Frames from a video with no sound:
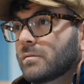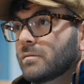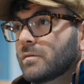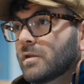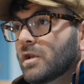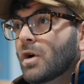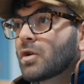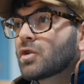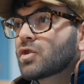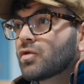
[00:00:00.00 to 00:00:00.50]

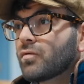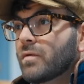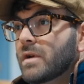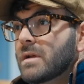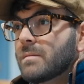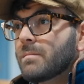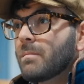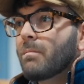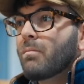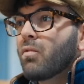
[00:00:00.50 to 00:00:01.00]

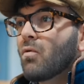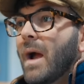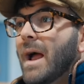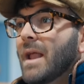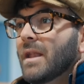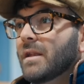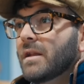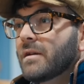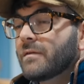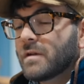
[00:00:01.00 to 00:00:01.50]
luxury
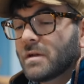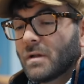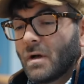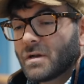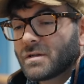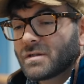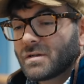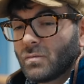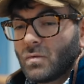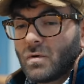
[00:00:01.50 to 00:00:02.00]
brand, if you
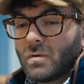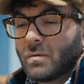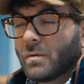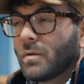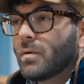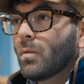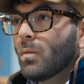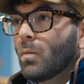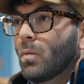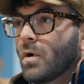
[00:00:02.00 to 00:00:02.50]
like. So,
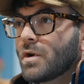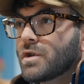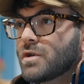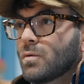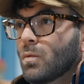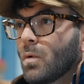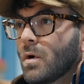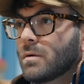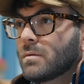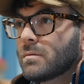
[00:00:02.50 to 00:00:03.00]
well, what
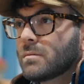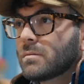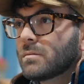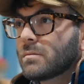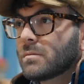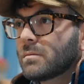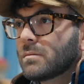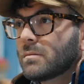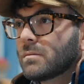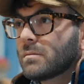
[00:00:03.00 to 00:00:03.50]
you want,
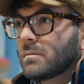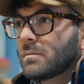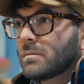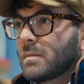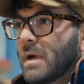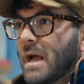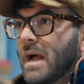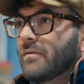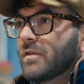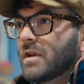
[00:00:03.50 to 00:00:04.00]

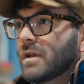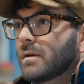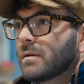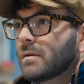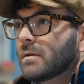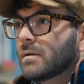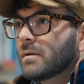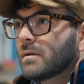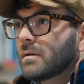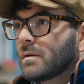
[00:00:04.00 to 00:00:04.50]
have it.
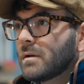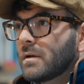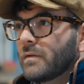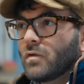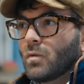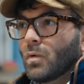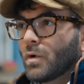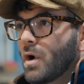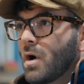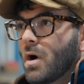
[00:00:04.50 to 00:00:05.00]
If
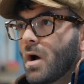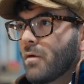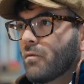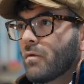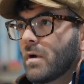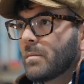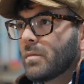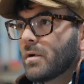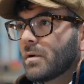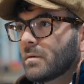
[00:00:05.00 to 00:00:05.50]
you want a high
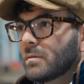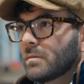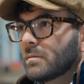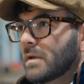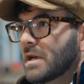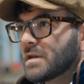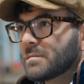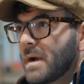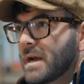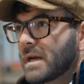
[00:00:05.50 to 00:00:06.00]
rib,
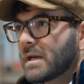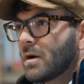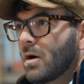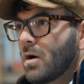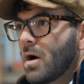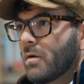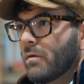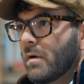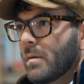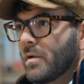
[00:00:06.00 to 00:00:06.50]
let's make it a
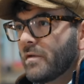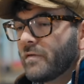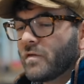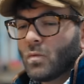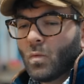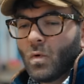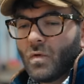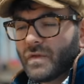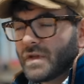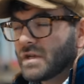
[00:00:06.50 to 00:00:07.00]
high rib. If
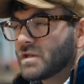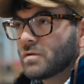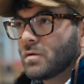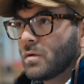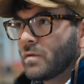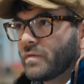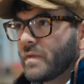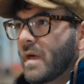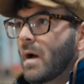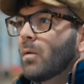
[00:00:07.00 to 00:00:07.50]
you want this,
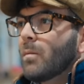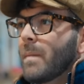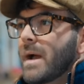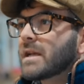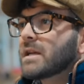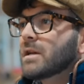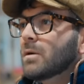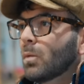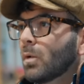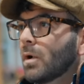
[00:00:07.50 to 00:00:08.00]
they'll
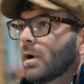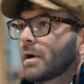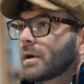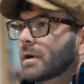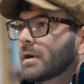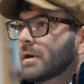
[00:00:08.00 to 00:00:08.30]
make it work.